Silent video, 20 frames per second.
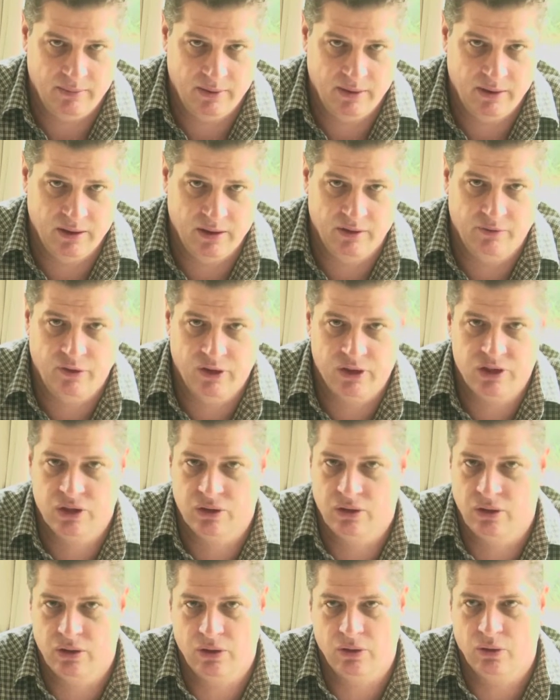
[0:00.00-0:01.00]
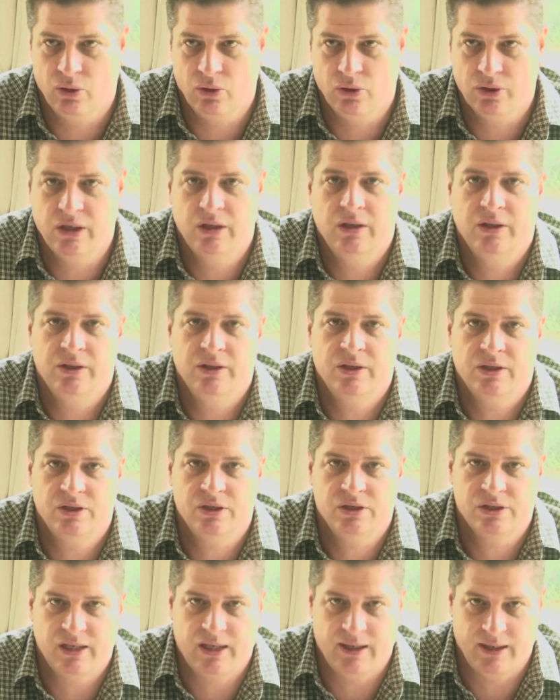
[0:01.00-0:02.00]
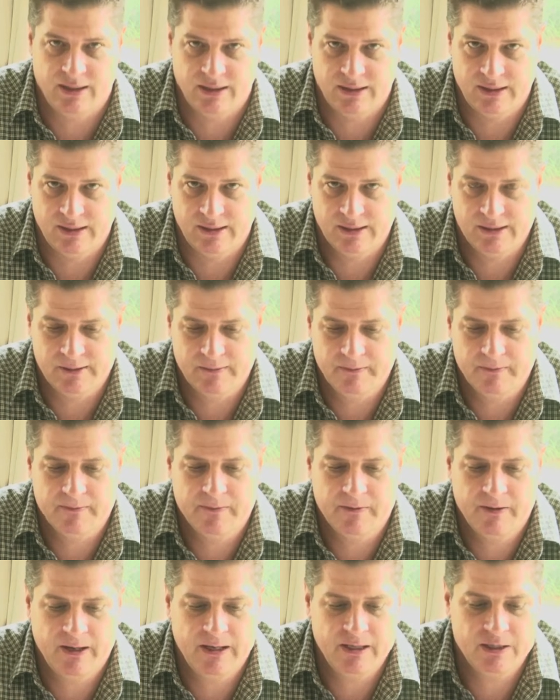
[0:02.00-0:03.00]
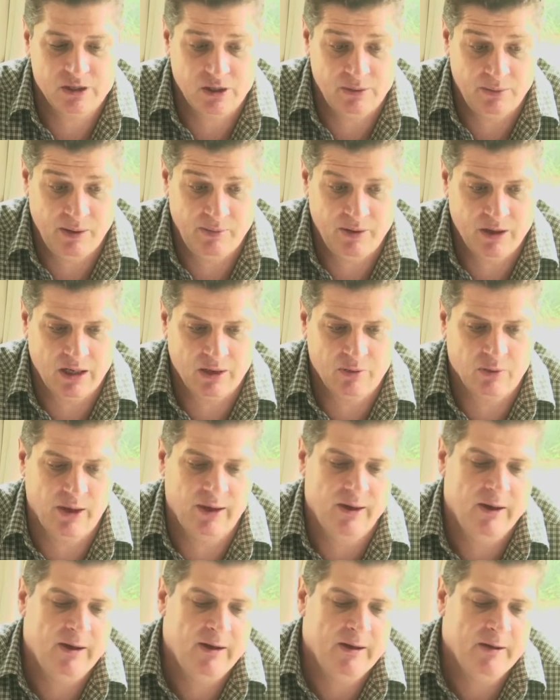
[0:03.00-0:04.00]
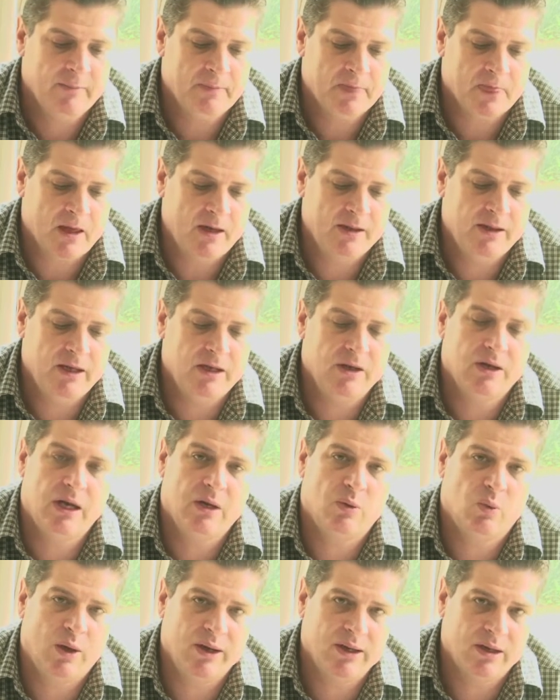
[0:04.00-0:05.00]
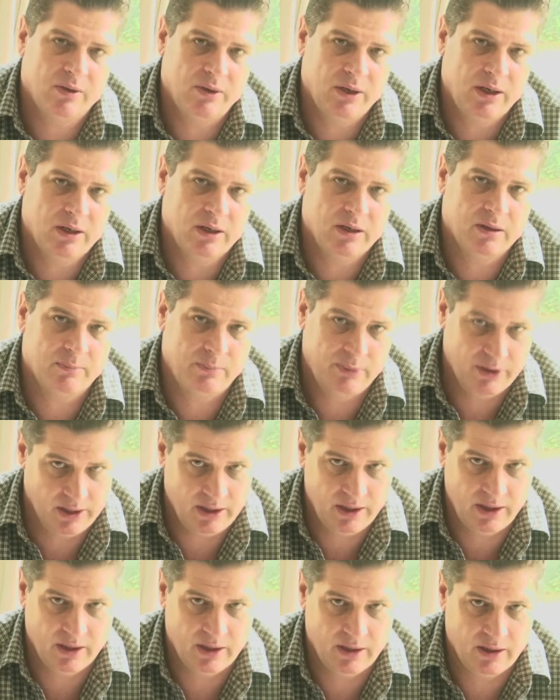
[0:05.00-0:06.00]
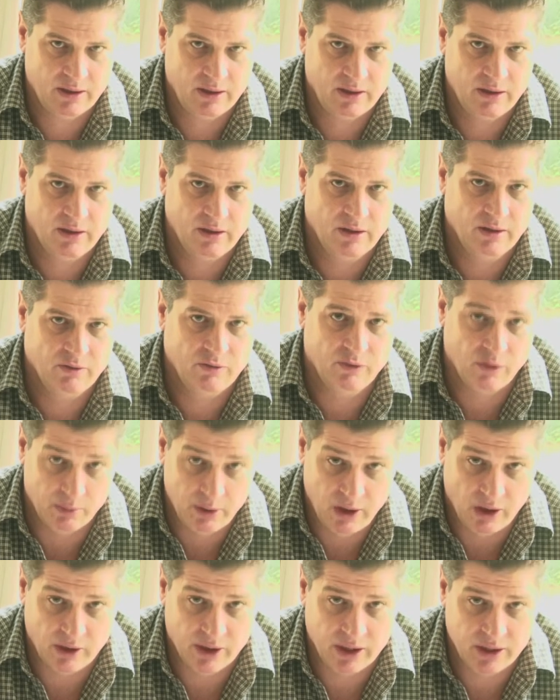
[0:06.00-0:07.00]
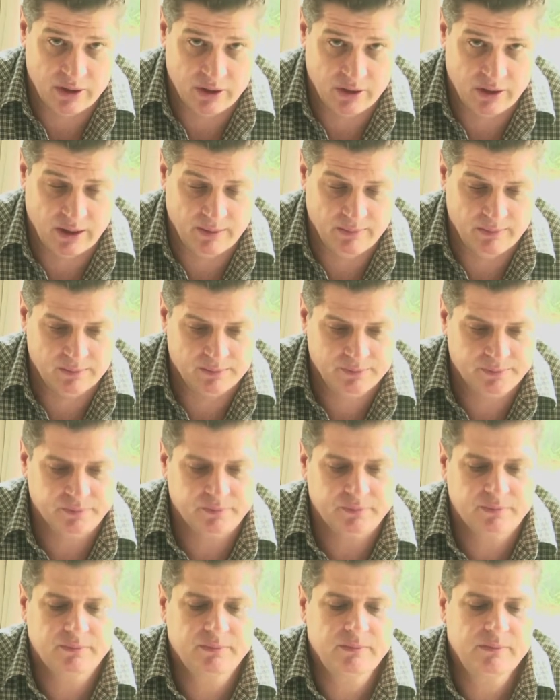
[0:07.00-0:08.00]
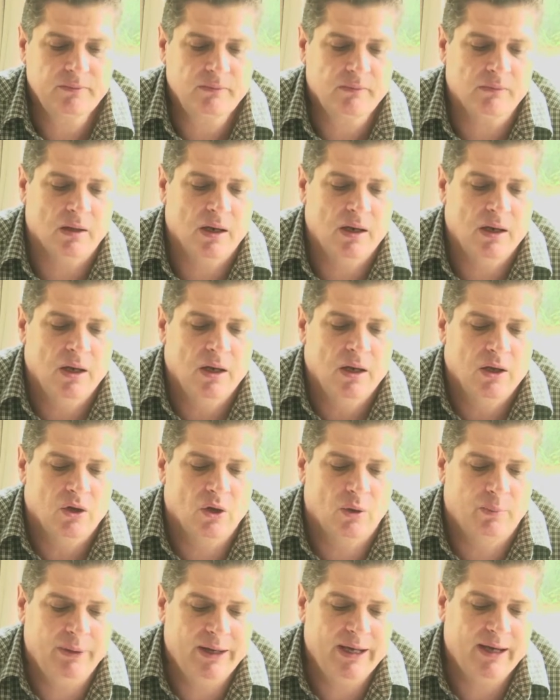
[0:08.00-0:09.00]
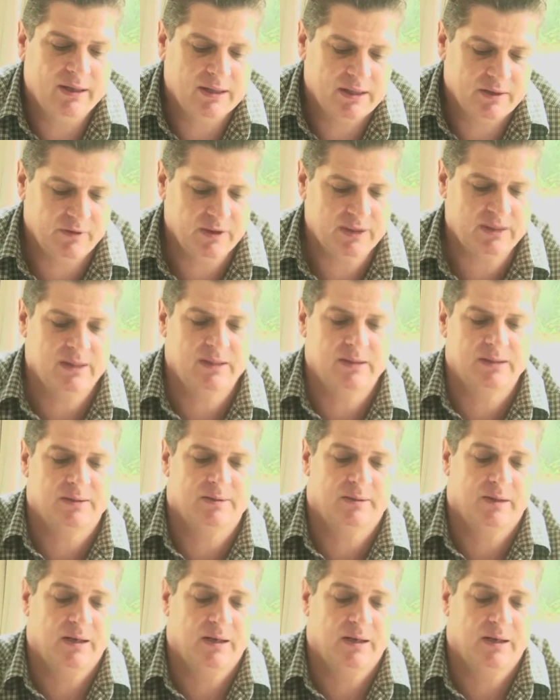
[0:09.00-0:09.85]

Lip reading: individual or the learned societies, right? So remember that one. And there you get 1 credit per year for belonging to them. Your B activities,